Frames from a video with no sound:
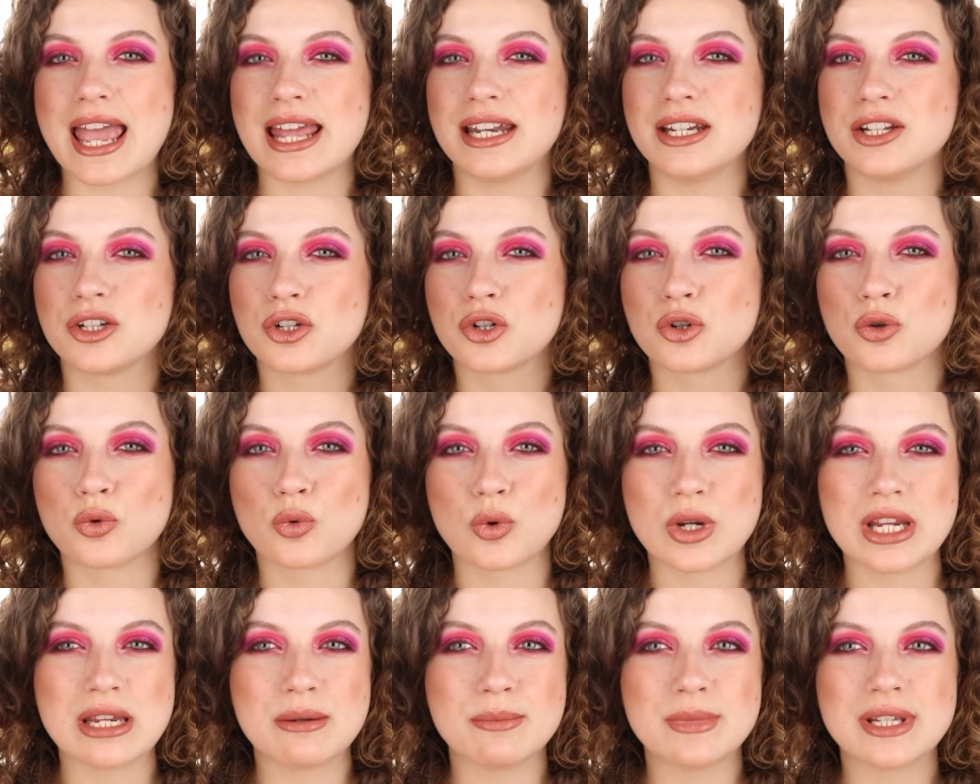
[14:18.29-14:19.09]
and the
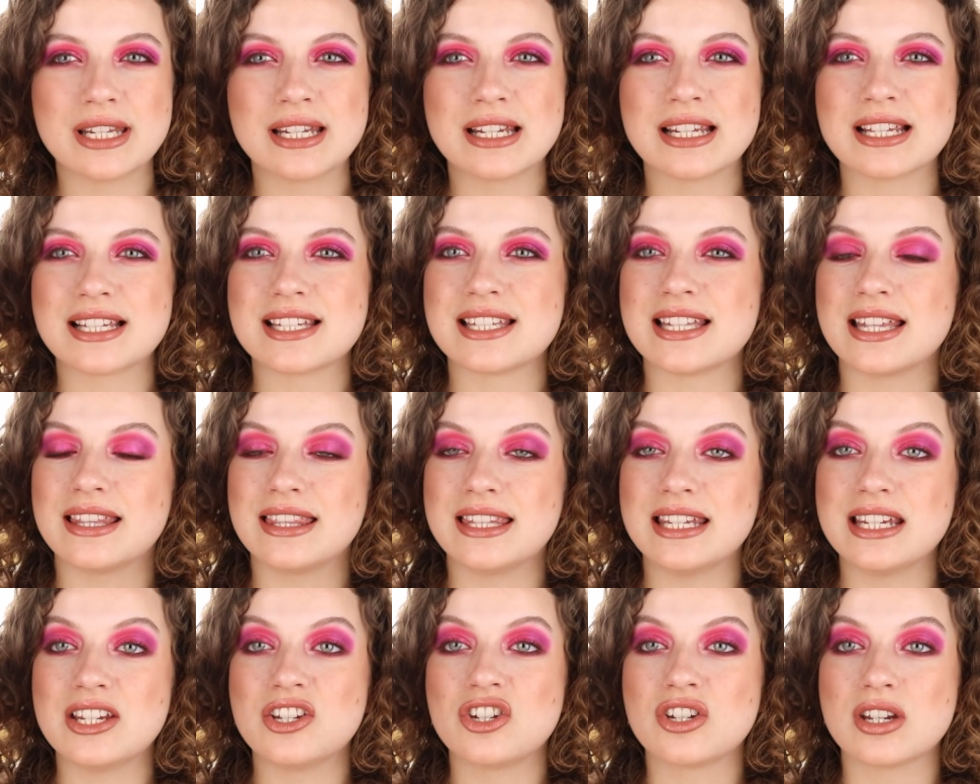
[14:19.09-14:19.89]
creaminess
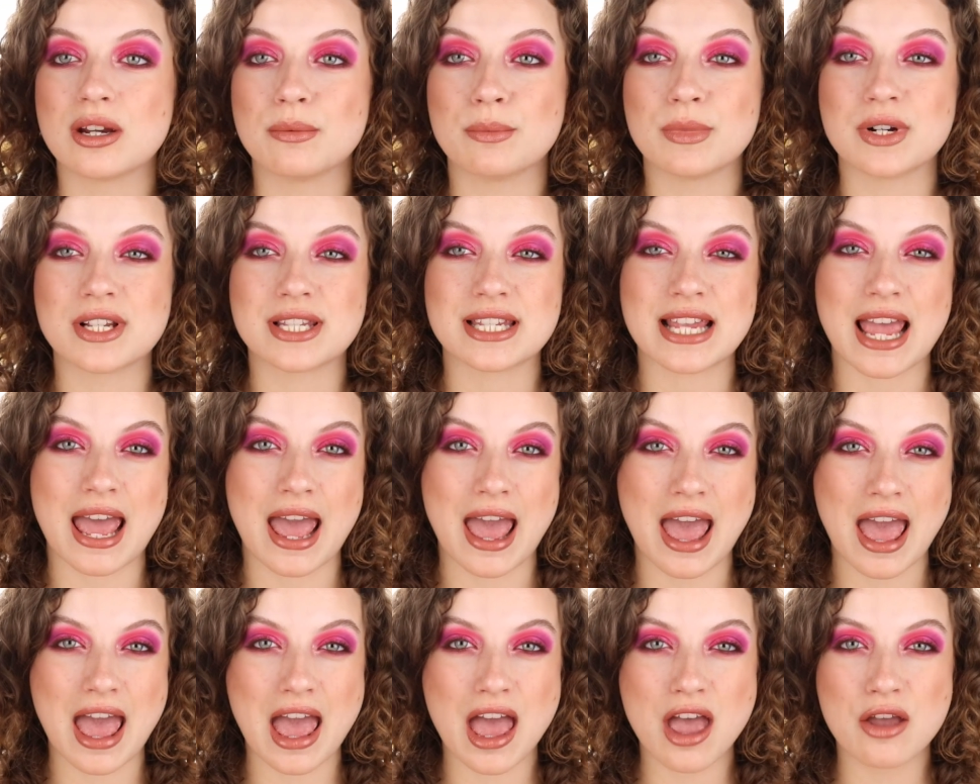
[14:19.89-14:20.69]
that these shimmers
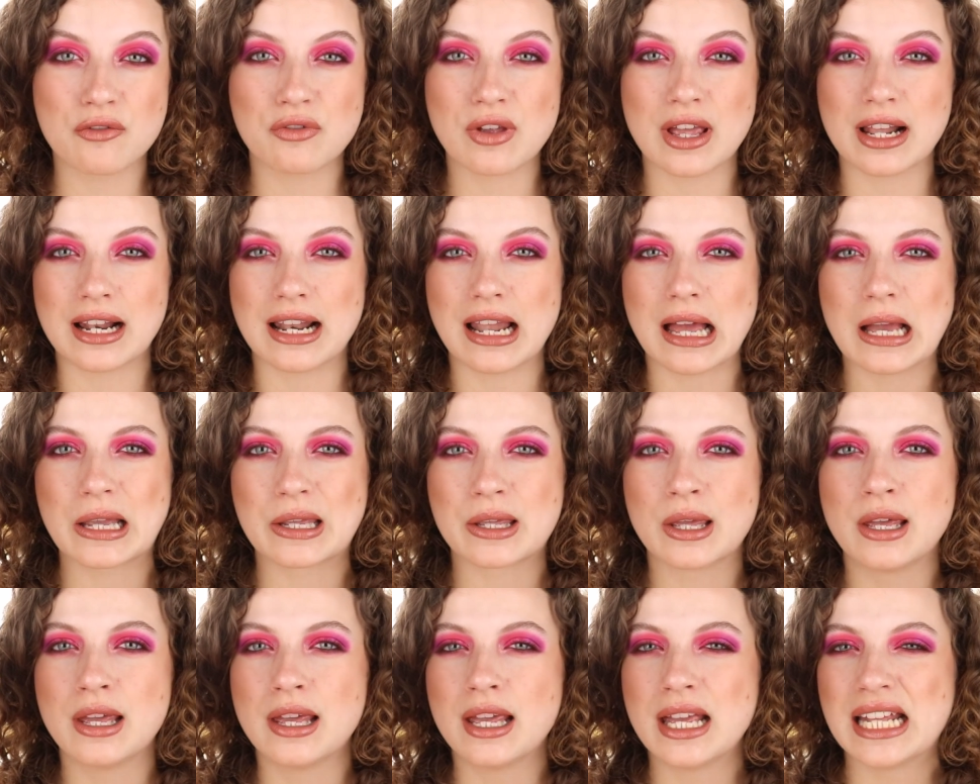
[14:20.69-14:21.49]
have and
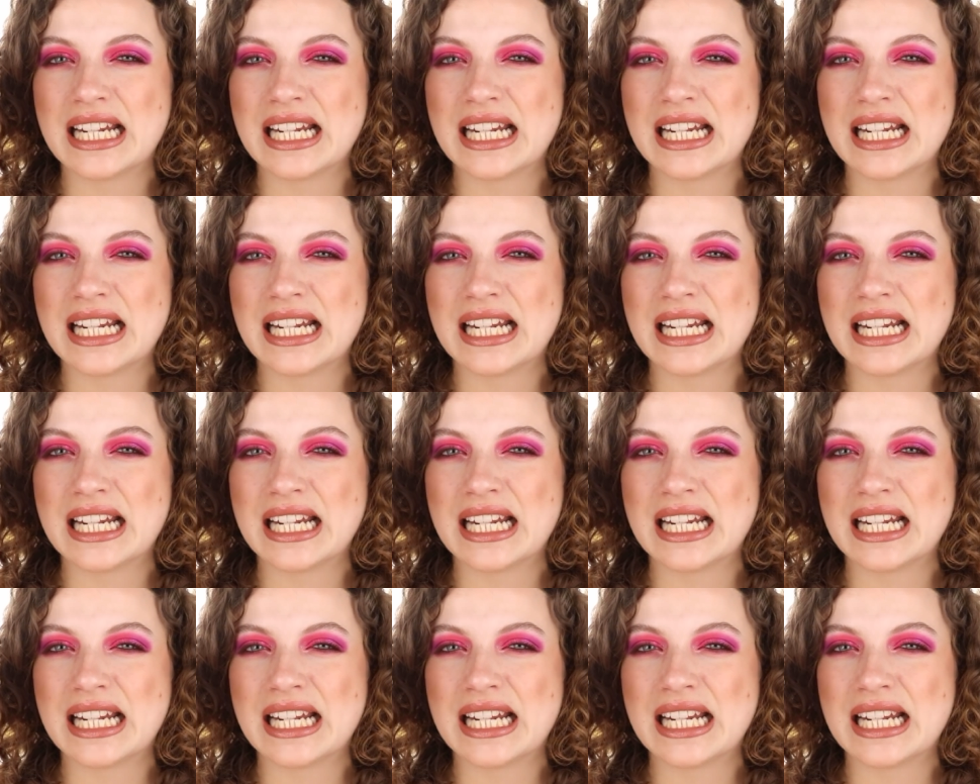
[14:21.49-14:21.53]
like